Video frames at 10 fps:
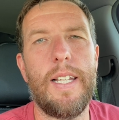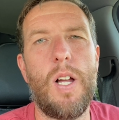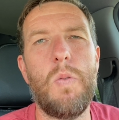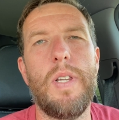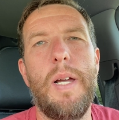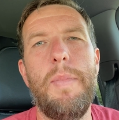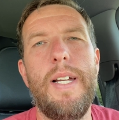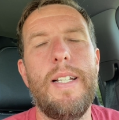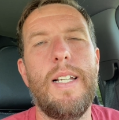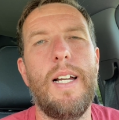load
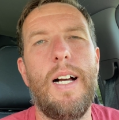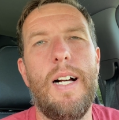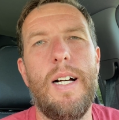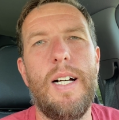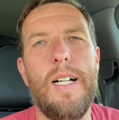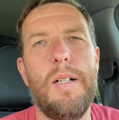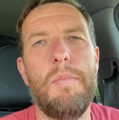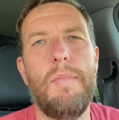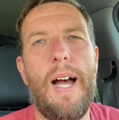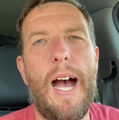limit,
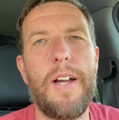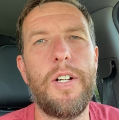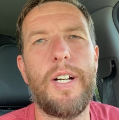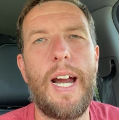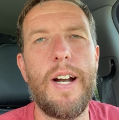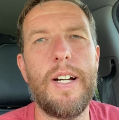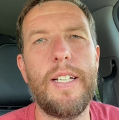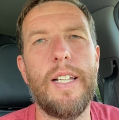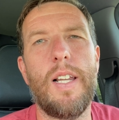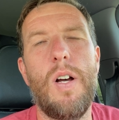how you're
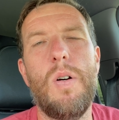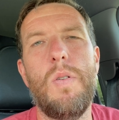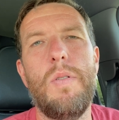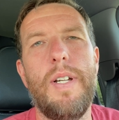carrying the load.